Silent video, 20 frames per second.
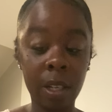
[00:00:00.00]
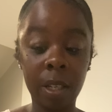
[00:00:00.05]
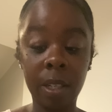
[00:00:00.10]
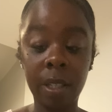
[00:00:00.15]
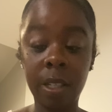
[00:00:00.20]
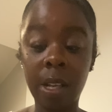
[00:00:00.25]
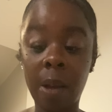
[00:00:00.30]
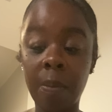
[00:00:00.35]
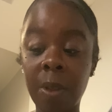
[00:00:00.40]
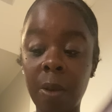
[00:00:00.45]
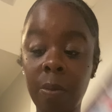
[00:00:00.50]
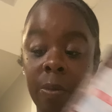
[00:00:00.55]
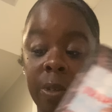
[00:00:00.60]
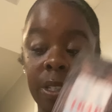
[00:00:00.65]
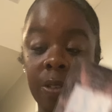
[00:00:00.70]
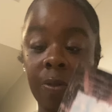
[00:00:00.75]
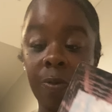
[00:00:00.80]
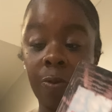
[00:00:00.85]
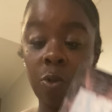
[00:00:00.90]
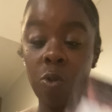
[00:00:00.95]
Something was
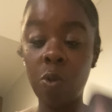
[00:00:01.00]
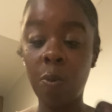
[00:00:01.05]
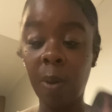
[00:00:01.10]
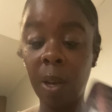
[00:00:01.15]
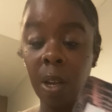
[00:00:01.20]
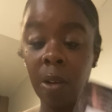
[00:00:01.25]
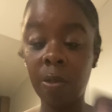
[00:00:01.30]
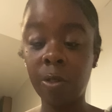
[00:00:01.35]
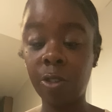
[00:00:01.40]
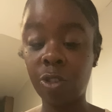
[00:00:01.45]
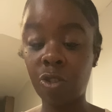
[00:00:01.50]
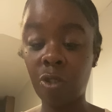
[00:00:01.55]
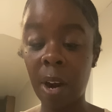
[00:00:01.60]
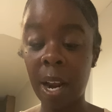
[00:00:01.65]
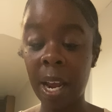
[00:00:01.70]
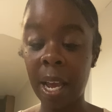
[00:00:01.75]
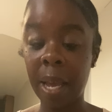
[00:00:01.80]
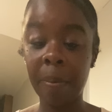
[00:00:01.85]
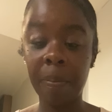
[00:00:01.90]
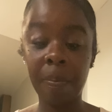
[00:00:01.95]
a full-blown
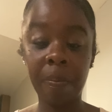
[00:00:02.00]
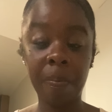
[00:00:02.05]
trap.